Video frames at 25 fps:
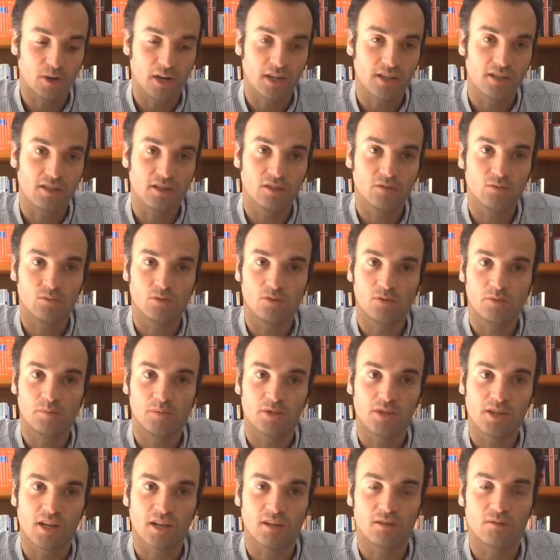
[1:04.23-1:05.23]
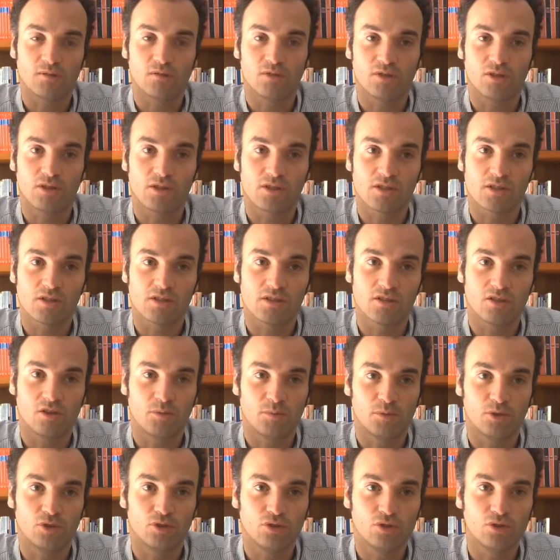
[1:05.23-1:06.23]
Brexit would represent, for instance, an
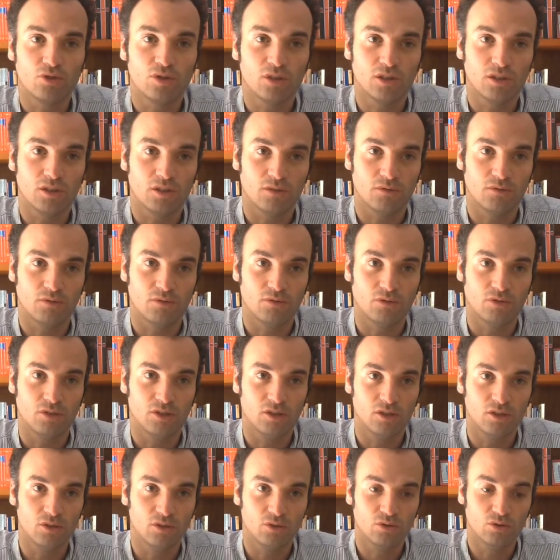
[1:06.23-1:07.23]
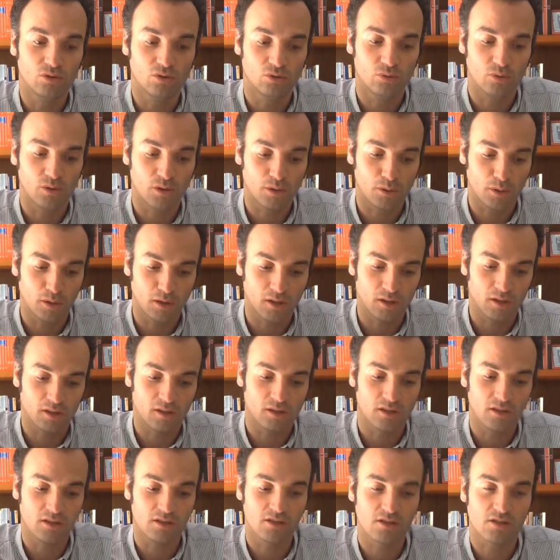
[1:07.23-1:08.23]
opportunity for the EU to
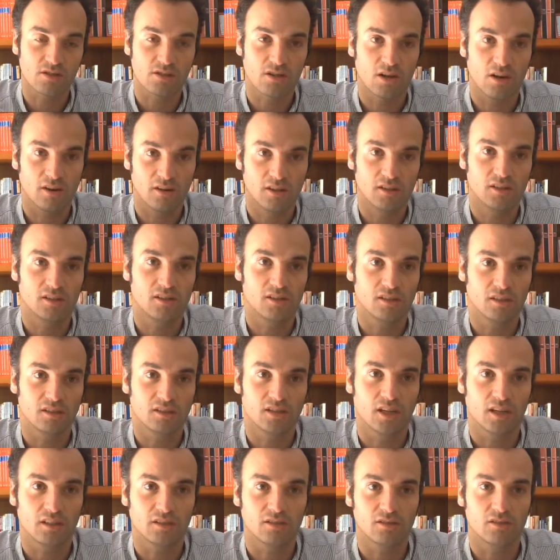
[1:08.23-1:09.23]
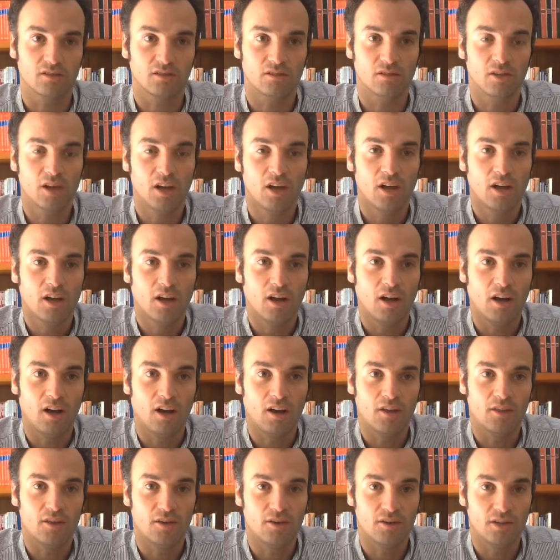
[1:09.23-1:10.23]
rethink its current architecture.
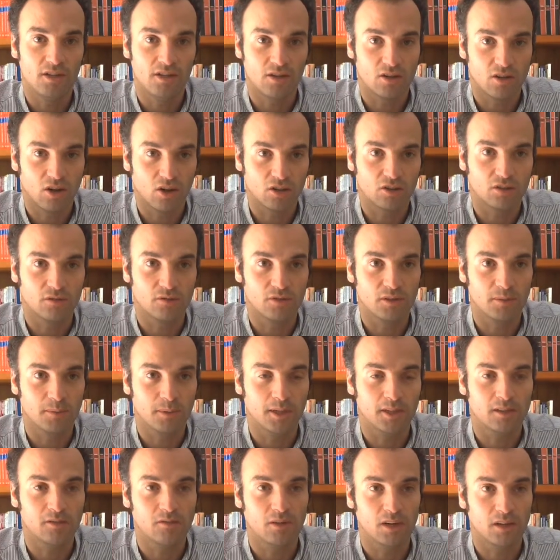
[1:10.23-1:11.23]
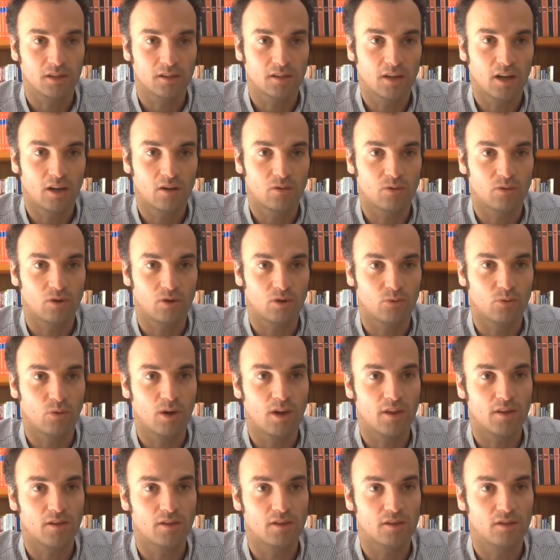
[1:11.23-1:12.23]
There is a lot of debate right now on
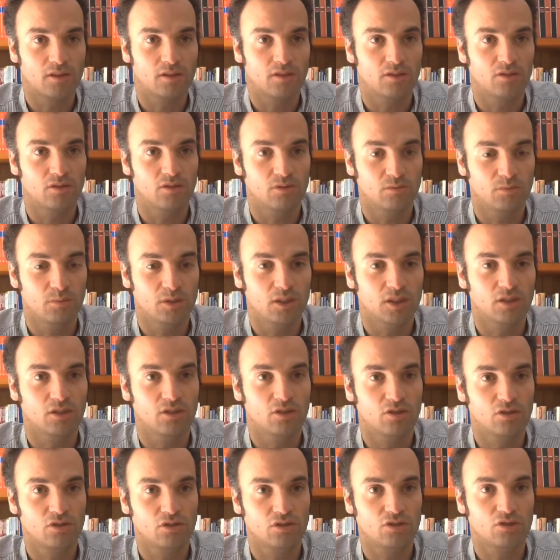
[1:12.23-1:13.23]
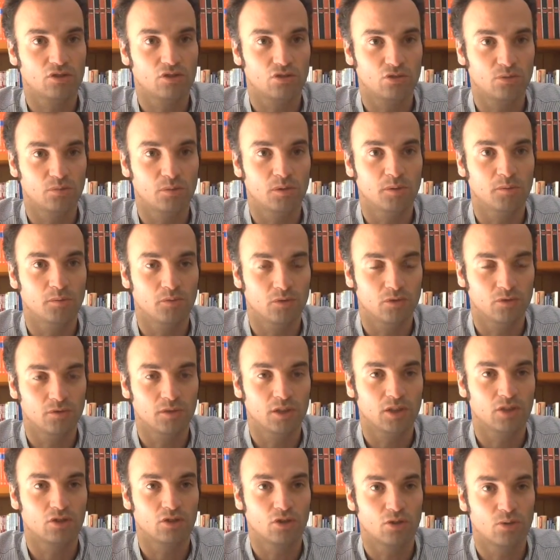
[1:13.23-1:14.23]
whether the European Union should be
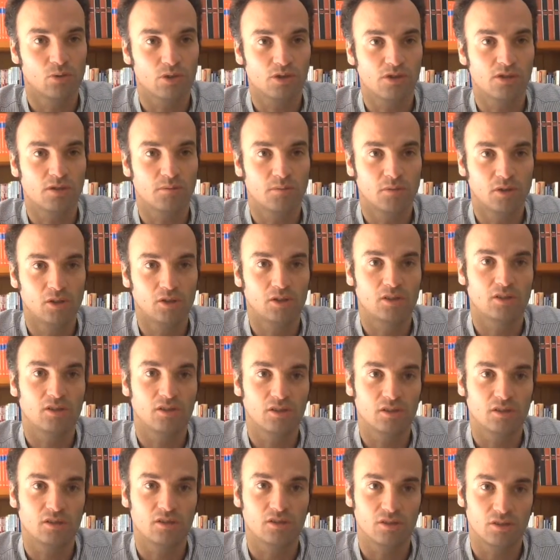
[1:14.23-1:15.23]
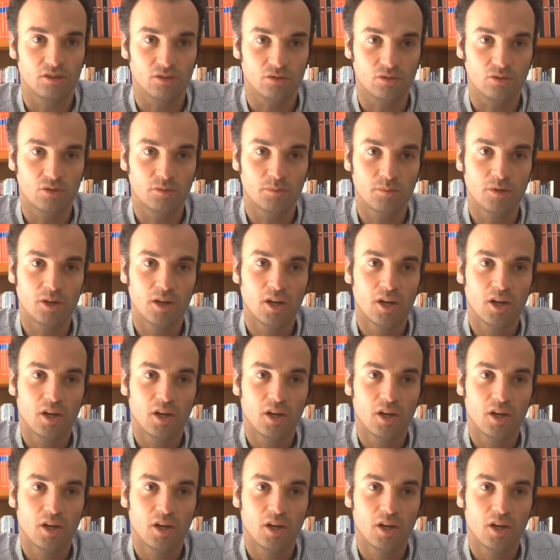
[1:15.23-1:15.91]
moving towards a multi-tier Europe